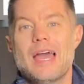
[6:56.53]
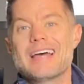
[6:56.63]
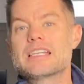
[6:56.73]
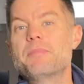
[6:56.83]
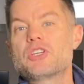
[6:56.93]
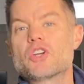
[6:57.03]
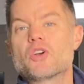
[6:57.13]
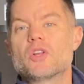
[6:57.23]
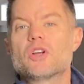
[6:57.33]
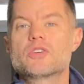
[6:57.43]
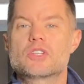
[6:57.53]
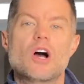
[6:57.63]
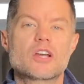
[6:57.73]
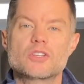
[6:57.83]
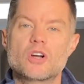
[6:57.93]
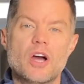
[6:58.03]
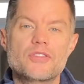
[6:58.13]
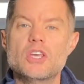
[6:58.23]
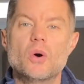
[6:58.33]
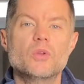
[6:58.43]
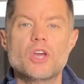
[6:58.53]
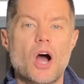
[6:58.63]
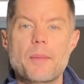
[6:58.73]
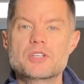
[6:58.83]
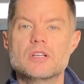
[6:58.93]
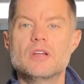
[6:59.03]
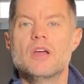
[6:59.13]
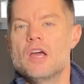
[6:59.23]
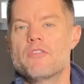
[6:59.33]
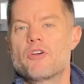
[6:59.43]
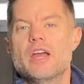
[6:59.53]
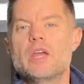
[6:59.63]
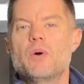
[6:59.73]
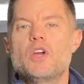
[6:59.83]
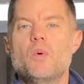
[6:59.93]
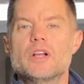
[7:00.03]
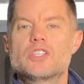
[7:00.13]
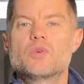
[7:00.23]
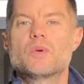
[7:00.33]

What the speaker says: As I mentioned earlier, stocks are not the only option. For anyone who wants to